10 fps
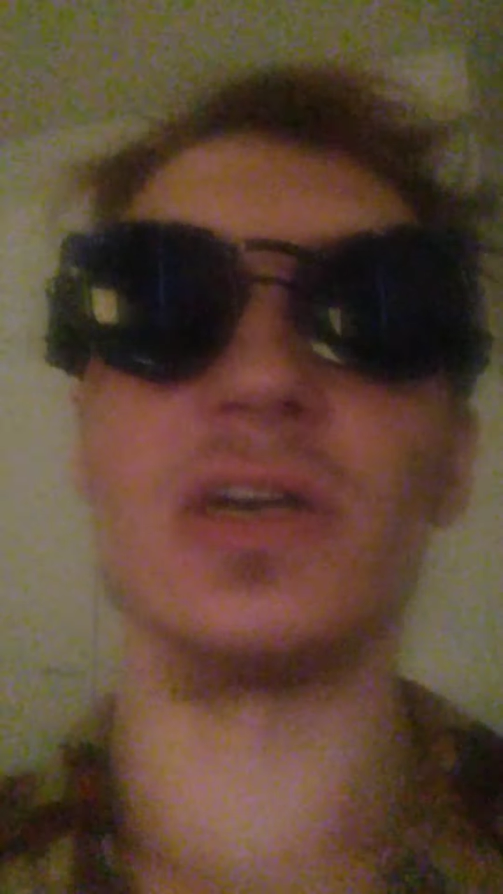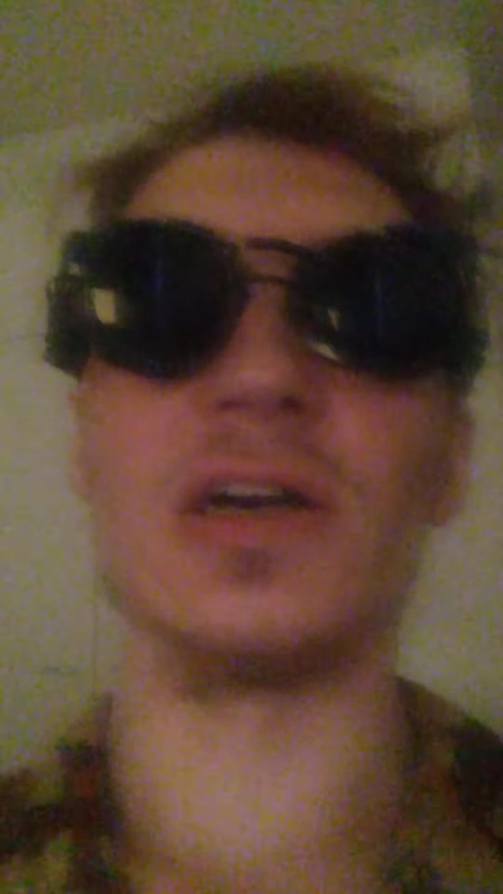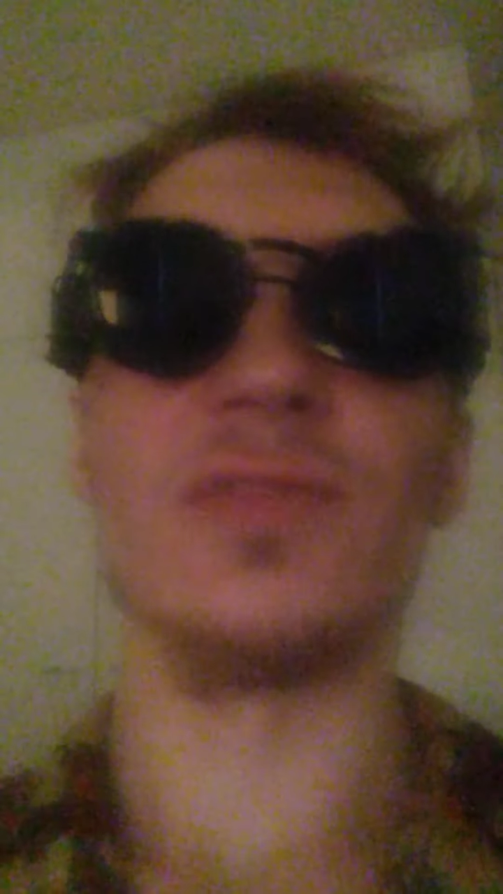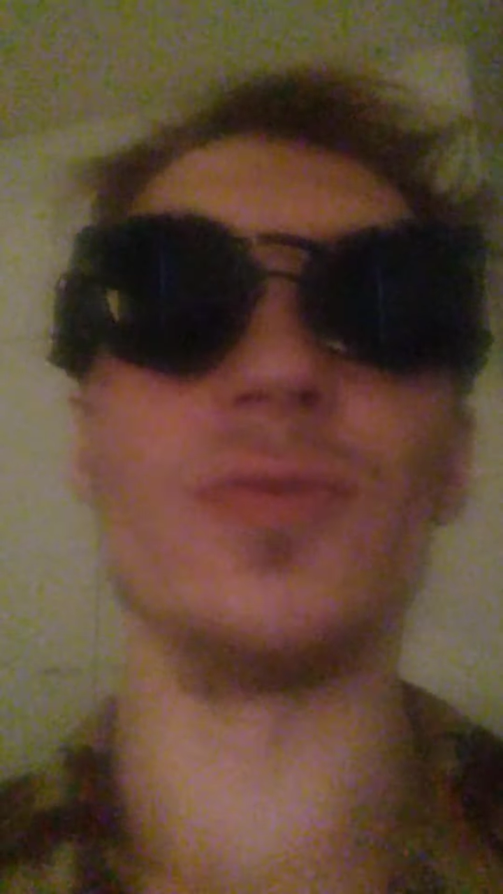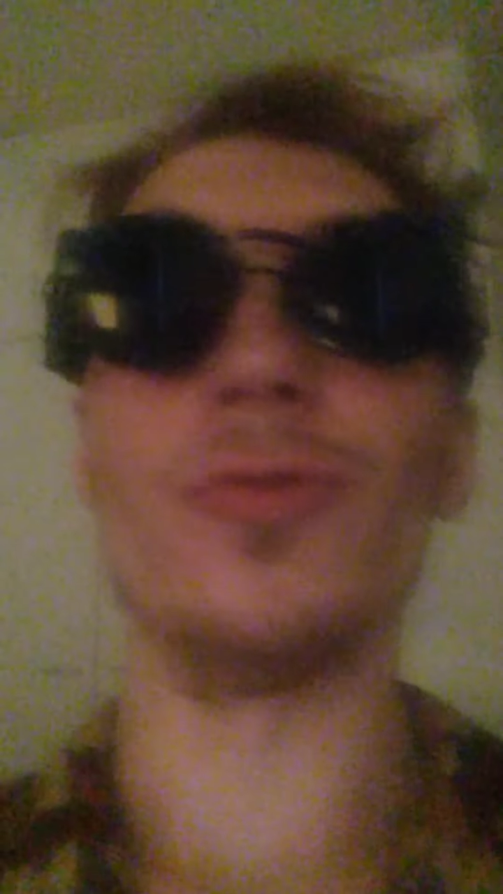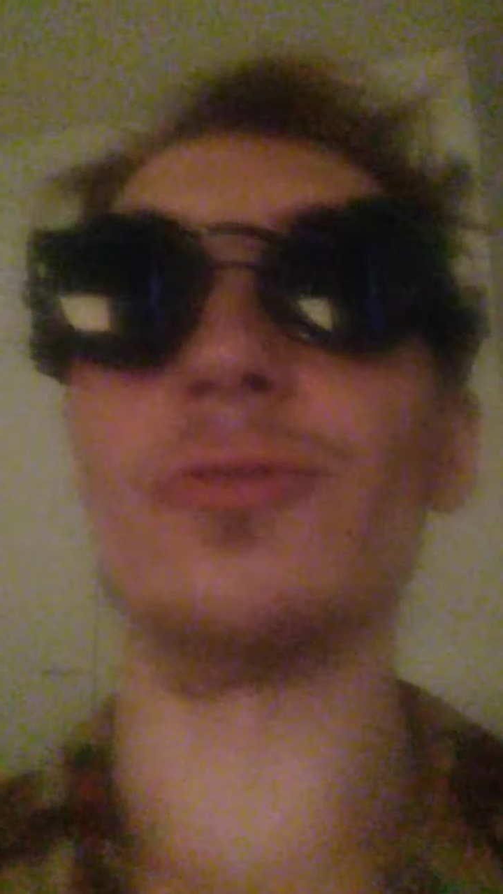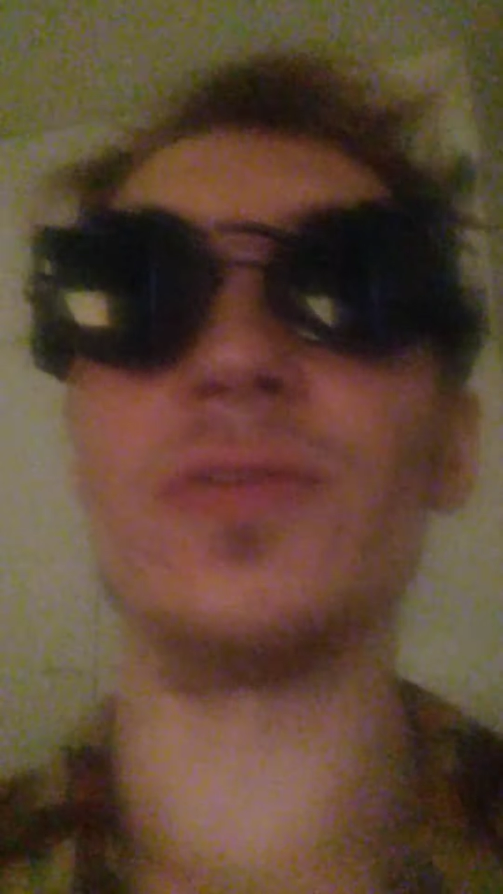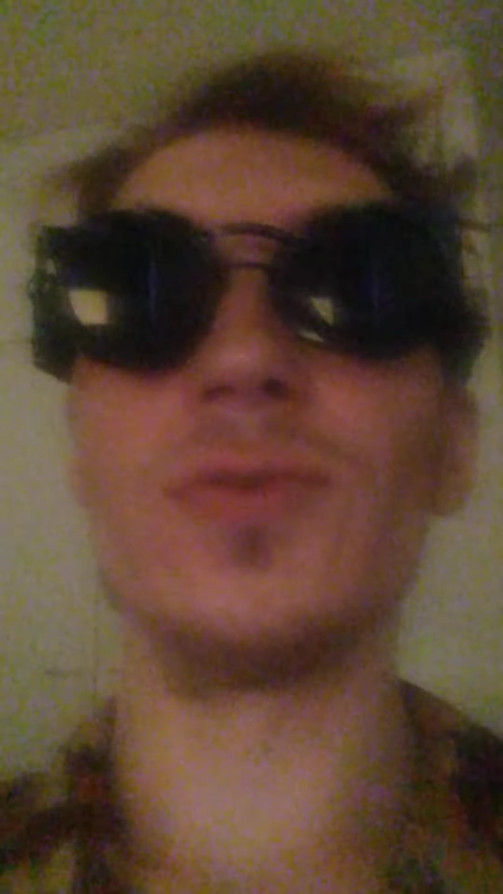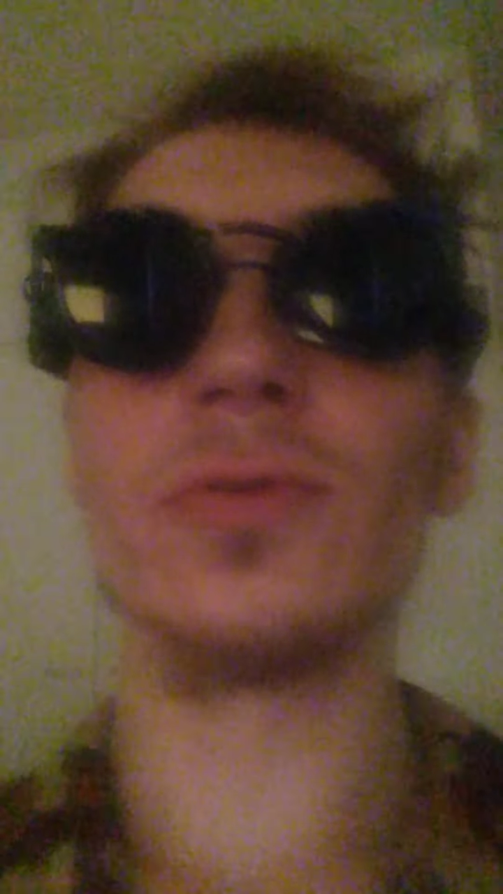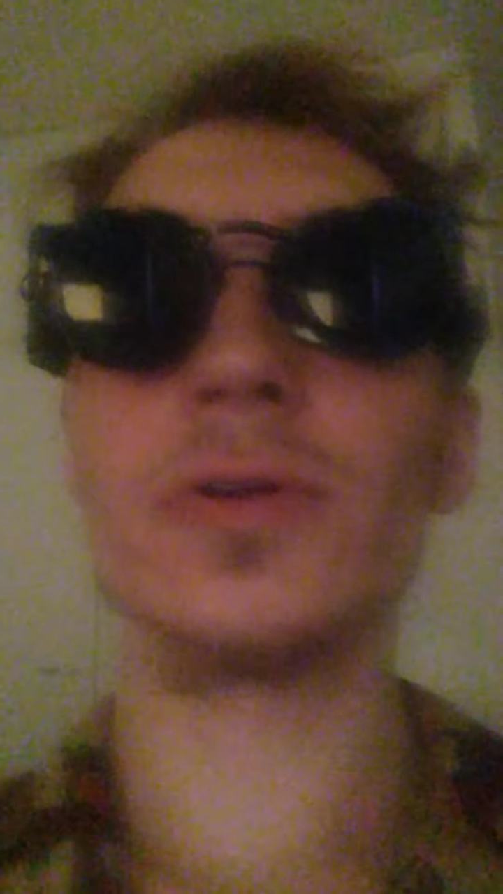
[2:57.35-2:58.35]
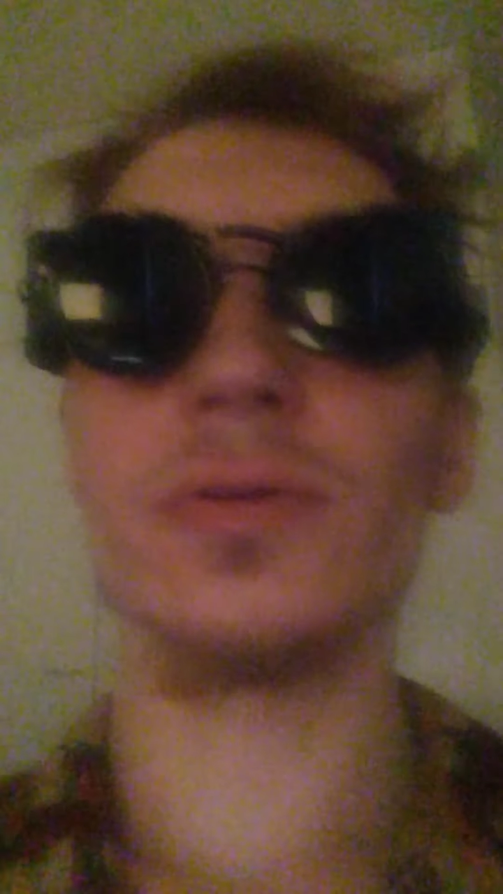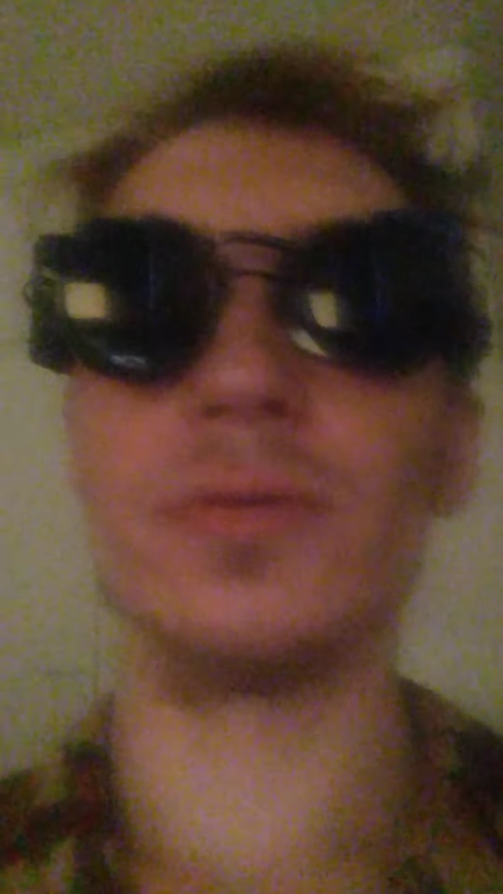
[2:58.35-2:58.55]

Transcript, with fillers: uh, Future Funk,